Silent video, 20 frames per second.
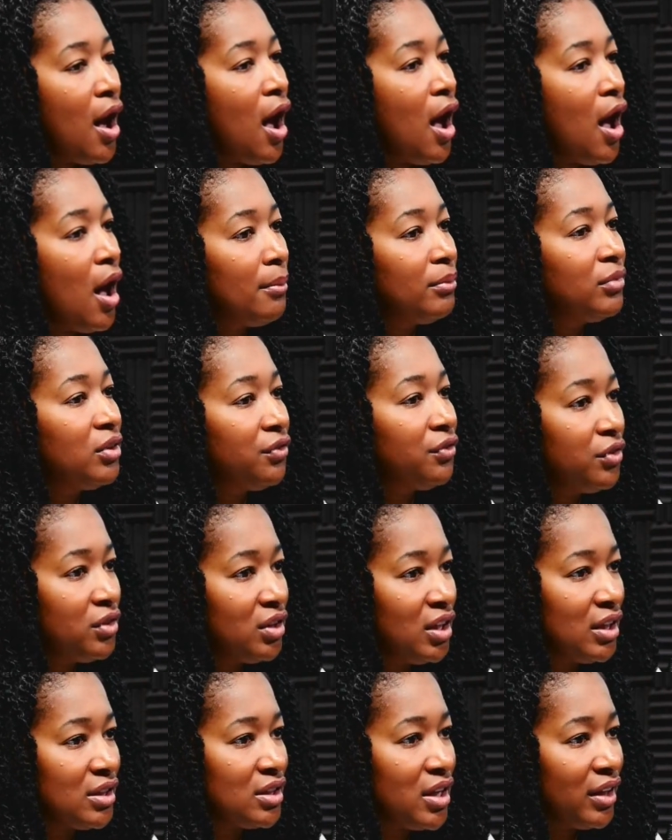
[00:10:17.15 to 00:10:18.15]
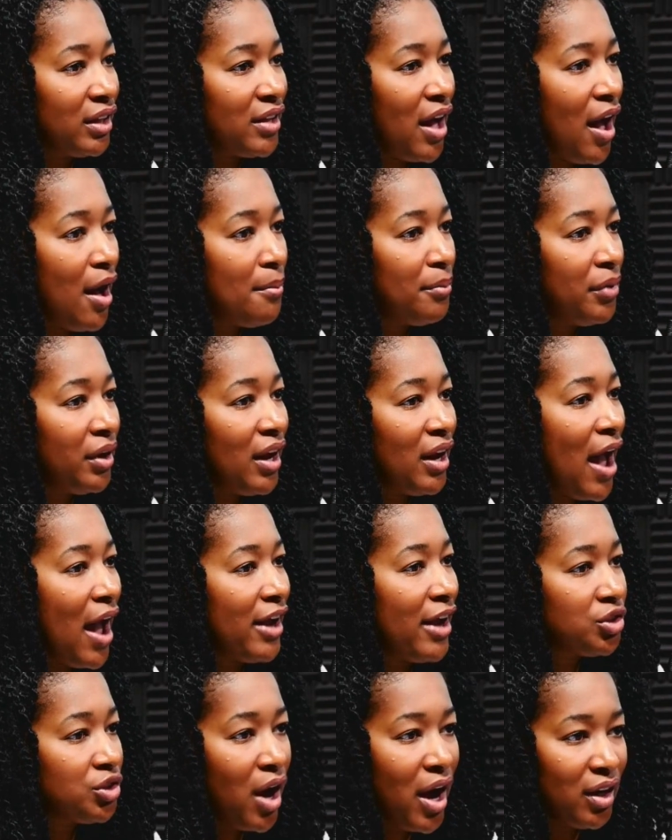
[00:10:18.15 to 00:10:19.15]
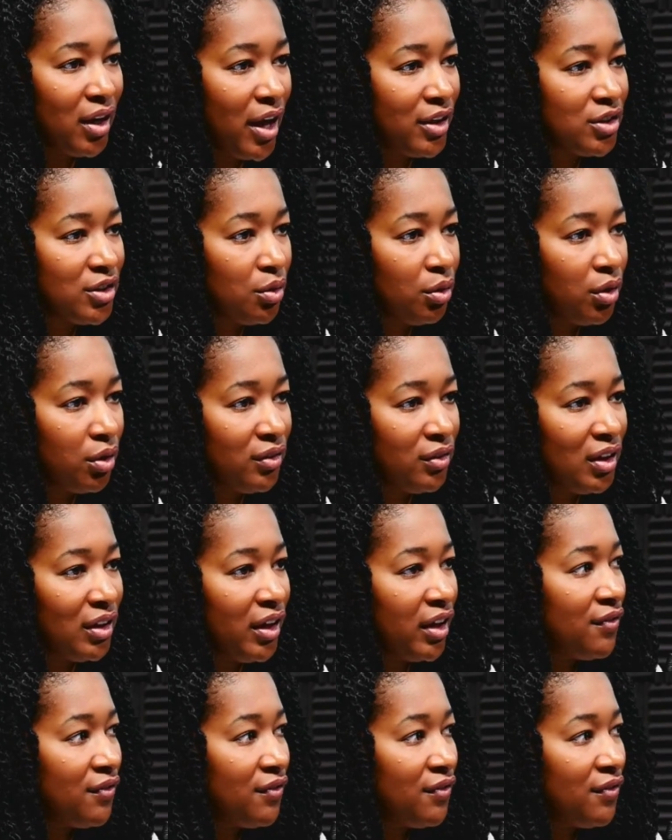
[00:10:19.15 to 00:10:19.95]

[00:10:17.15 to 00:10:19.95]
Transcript: Um, different things like that. But yeah. I try not to hold on things.